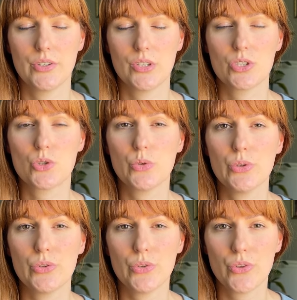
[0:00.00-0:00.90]
the
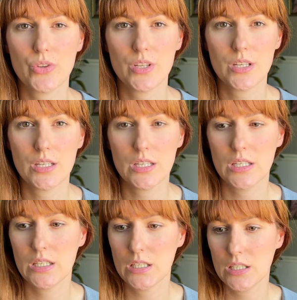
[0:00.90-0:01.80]
truth
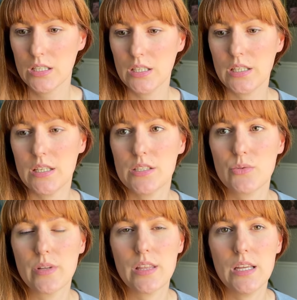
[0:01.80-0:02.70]
is
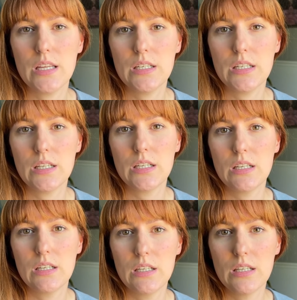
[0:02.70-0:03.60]
within
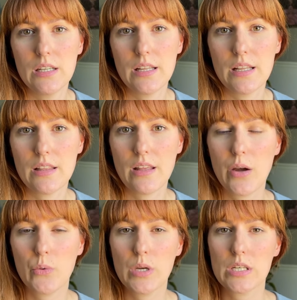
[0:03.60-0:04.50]

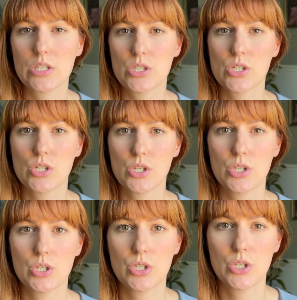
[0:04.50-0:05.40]
that which
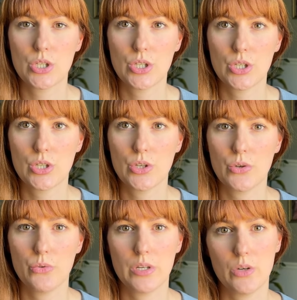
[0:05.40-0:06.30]

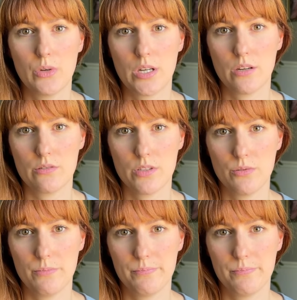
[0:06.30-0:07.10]
we don't want to go to.